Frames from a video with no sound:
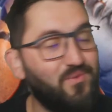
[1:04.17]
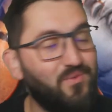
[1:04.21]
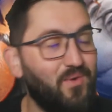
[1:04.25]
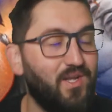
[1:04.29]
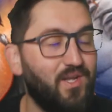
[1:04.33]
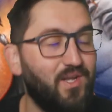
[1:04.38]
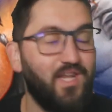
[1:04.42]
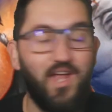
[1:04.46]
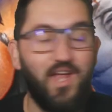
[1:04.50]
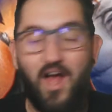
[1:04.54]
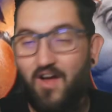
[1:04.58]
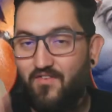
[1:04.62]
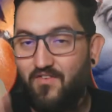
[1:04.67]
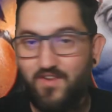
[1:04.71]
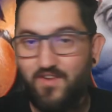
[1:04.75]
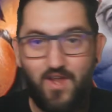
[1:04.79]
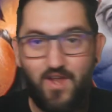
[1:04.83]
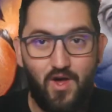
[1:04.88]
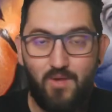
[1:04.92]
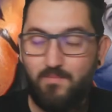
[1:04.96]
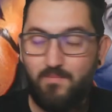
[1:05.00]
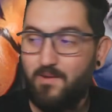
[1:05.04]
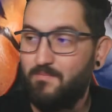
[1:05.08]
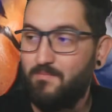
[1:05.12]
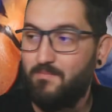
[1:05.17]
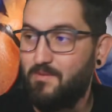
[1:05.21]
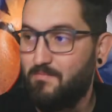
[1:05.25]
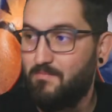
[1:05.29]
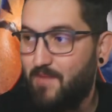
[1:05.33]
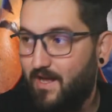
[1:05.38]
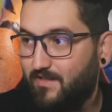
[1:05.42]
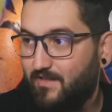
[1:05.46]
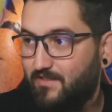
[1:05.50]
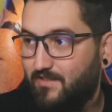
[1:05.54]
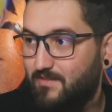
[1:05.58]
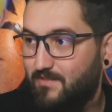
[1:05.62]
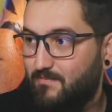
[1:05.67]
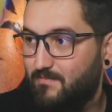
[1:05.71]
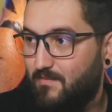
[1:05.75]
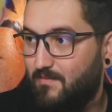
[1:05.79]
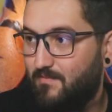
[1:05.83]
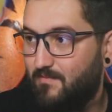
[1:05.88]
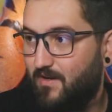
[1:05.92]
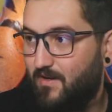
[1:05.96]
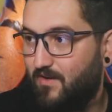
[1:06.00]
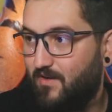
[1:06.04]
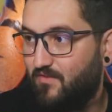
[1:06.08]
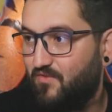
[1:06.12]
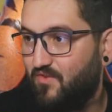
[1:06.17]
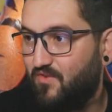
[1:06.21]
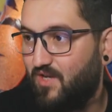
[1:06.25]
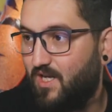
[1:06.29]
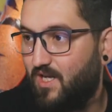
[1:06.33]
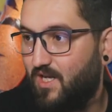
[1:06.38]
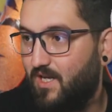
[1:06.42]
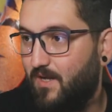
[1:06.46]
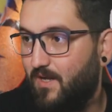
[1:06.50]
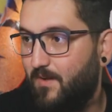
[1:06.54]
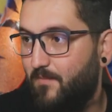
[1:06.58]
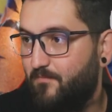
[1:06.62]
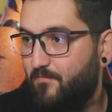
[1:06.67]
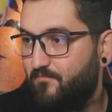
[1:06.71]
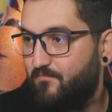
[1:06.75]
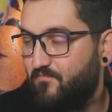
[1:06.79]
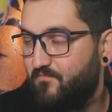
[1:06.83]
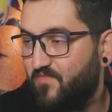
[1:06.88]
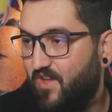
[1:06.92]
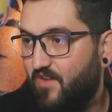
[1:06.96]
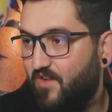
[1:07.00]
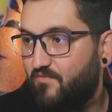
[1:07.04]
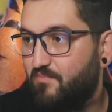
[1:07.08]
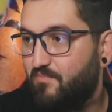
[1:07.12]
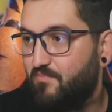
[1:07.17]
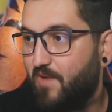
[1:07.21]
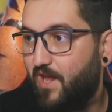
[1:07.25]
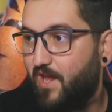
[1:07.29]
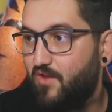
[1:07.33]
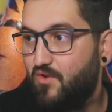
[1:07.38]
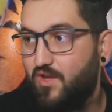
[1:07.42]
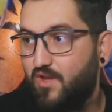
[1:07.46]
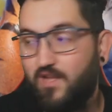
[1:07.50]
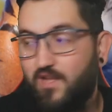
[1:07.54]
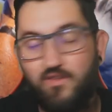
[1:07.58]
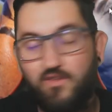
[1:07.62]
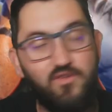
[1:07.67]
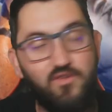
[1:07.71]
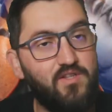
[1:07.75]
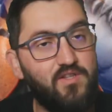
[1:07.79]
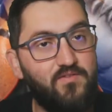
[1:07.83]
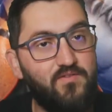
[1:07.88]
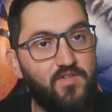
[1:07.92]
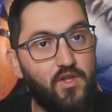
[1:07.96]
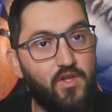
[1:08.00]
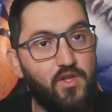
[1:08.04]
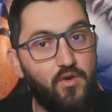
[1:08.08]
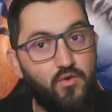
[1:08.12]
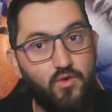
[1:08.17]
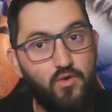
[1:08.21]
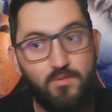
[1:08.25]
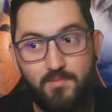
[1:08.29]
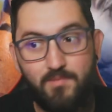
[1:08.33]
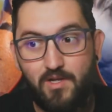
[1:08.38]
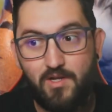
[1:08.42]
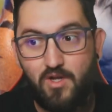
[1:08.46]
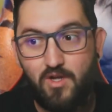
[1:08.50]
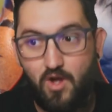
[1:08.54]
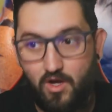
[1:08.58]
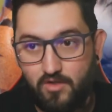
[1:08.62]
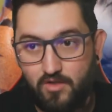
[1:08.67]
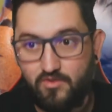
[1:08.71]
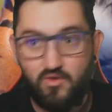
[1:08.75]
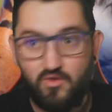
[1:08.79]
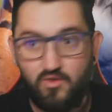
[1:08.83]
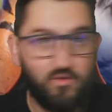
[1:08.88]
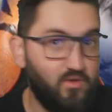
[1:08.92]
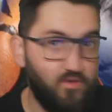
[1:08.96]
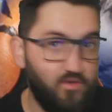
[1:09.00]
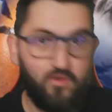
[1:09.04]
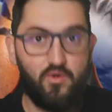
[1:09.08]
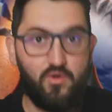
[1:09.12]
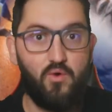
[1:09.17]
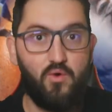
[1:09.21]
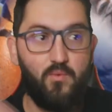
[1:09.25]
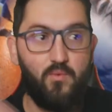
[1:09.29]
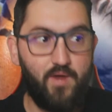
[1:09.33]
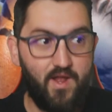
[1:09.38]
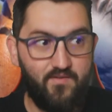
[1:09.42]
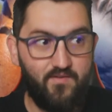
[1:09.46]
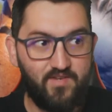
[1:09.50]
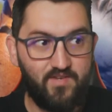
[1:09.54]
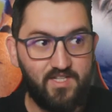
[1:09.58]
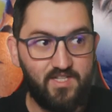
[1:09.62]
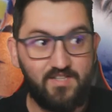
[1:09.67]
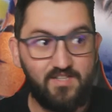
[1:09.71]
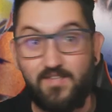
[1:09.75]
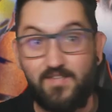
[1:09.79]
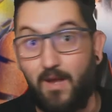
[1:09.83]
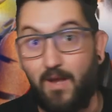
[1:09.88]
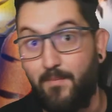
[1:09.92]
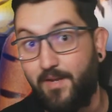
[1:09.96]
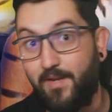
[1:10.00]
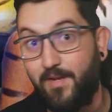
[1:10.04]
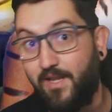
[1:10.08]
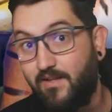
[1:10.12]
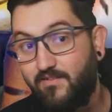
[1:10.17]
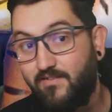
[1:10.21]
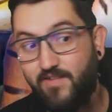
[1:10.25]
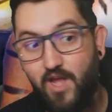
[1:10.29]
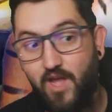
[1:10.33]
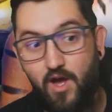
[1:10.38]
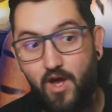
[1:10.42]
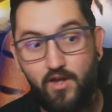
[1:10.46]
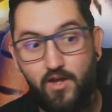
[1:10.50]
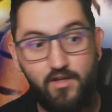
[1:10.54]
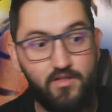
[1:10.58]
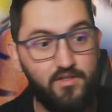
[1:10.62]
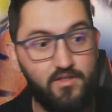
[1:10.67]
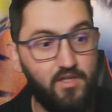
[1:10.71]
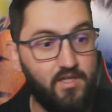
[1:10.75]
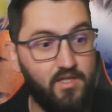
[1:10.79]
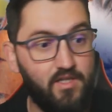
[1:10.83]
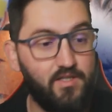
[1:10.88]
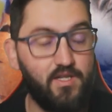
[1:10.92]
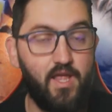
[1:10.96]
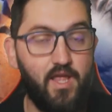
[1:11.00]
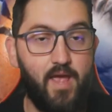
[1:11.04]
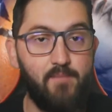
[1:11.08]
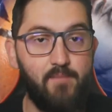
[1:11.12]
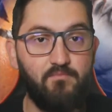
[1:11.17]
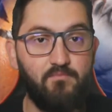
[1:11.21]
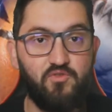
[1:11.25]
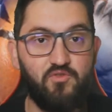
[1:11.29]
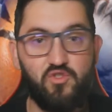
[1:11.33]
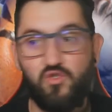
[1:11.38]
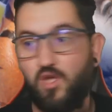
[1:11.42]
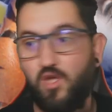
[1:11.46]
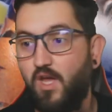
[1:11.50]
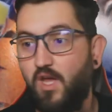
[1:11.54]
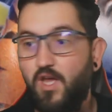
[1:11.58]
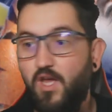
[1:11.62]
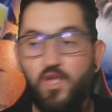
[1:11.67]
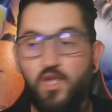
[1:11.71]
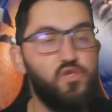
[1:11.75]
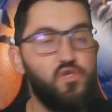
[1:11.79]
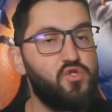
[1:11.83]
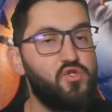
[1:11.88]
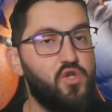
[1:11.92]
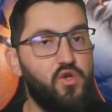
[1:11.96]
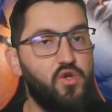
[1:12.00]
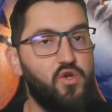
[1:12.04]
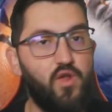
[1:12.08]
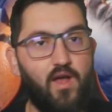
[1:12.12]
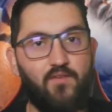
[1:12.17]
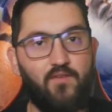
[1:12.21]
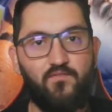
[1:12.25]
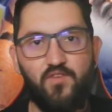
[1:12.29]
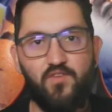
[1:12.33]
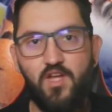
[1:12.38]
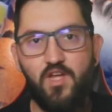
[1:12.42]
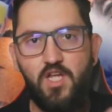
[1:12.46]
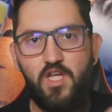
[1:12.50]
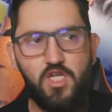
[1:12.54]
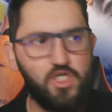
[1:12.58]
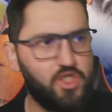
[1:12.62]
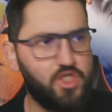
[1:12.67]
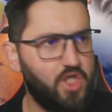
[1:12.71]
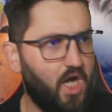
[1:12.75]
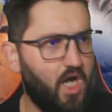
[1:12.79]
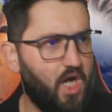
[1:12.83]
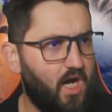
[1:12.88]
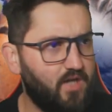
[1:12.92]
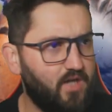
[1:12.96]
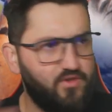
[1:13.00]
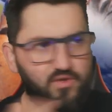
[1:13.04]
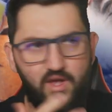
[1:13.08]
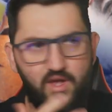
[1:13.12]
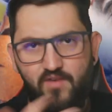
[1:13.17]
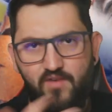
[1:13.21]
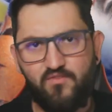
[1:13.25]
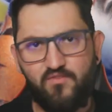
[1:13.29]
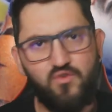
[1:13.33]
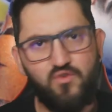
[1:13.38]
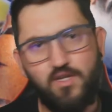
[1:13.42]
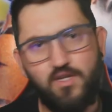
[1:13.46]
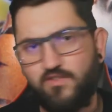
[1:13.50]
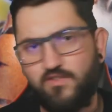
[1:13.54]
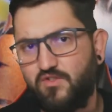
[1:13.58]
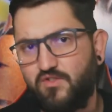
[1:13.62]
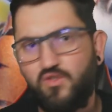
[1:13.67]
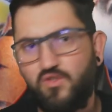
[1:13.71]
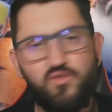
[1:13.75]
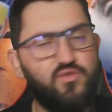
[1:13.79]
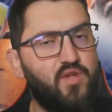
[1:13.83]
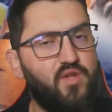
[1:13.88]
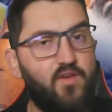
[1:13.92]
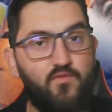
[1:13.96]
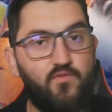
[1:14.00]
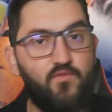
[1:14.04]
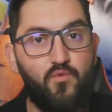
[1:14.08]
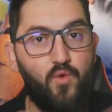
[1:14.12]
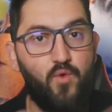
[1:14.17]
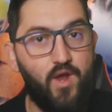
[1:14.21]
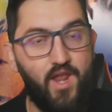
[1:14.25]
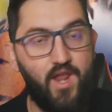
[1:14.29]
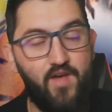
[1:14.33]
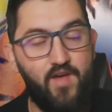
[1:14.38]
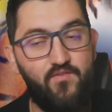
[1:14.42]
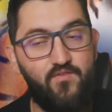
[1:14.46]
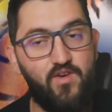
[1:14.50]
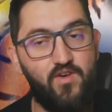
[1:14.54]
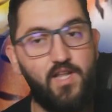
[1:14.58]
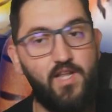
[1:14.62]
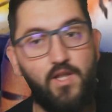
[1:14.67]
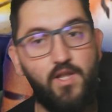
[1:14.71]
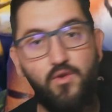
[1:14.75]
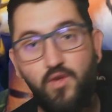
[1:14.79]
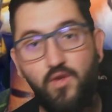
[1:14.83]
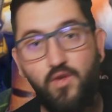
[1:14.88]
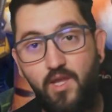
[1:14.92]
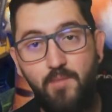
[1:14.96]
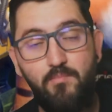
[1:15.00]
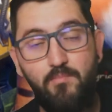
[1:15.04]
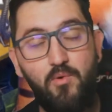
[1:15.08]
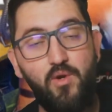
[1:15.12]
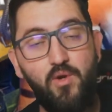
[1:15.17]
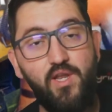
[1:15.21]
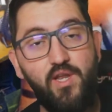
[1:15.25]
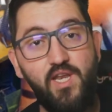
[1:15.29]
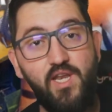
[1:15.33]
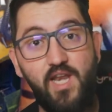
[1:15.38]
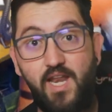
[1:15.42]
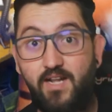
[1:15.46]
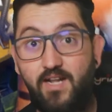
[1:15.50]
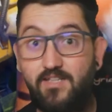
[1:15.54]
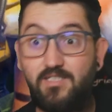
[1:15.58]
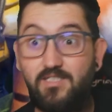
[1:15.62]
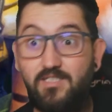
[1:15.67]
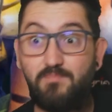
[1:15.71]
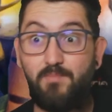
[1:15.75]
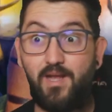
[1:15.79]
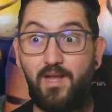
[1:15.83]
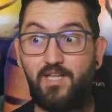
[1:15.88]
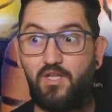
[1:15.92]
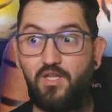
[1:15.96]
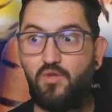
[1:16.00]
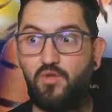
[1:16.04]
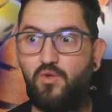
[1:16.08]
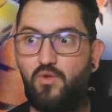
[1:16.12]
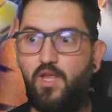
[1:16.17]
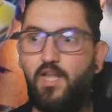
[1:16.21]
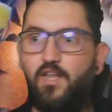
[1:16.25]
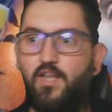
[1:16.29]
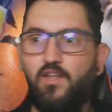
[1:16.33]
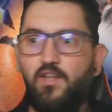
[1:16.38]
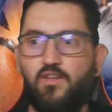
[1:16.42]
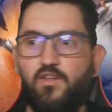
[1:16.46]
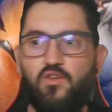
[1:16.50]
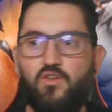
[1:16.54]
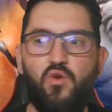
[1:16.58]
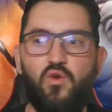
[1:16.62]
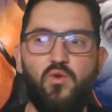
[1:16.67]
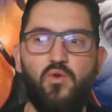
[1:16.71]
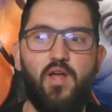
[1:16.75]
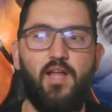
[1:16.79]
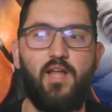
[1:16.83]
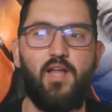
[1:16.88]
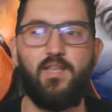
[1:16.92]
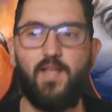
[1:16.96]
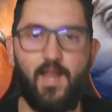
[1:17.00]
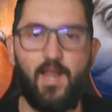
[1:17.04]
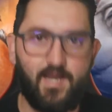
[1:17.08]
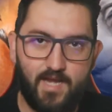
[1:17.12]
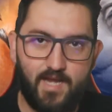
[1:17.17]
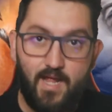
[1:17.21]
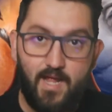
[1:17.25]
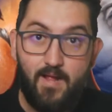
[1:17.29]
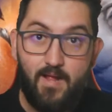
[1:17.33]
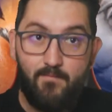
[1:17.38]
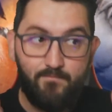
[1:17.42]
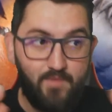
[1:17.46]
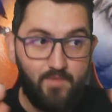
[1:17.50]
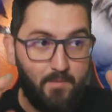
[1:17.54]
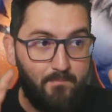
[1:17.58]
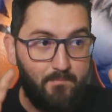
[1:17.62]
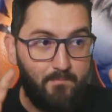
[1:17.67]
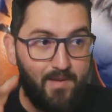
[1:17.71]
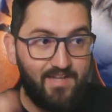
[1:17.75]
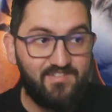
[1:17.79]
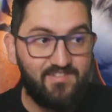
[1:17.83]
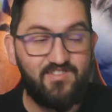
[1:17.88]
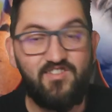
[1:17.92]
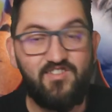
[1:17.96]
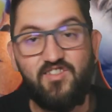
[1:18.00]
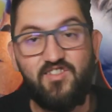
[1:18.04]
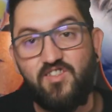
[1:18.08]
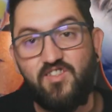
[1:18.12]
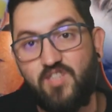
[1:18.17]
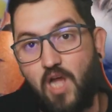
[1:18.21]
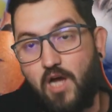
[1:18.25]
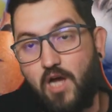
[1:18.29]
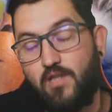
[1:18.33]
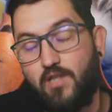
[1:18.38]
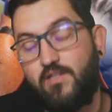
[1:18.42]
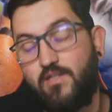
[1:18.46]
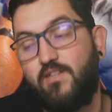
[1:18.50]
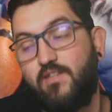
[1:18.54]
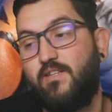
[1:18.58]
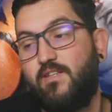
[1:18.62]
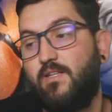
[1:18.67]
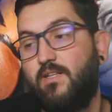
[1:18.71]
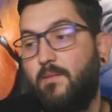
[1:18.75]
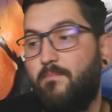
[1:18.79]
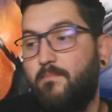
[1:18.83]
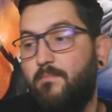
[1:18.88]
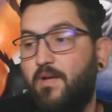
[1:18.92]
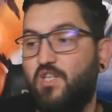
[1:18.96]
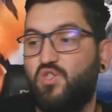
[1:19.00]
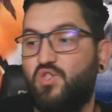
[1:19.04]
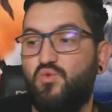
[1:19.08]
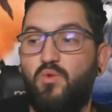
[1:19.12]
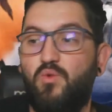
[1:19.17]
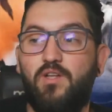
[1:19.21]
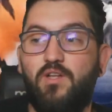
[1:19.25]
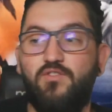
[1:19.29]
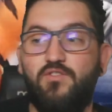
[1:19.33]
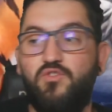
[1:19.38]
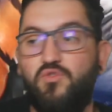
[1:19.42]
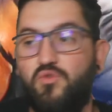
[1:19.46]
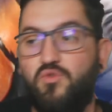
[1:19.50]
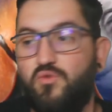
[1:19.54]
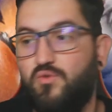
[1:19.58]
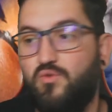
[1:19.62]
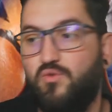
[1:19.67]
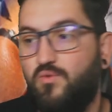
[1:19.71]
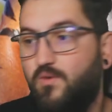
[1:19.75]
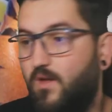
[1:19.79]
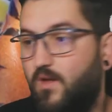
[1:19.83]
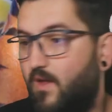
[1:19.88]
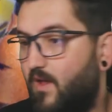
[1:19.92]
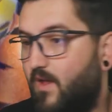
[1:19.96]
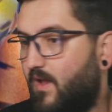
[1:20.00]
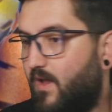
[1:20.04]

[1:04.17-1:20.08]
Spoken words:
20, half an hour maybe maximum of playing, you get yourself the recruitment cards or, whatever the summonings they are in games. Usually you have shards, you have crystals, you have whatever that you keep pulling and expecting to get, kind of like the best starters and the best ones to,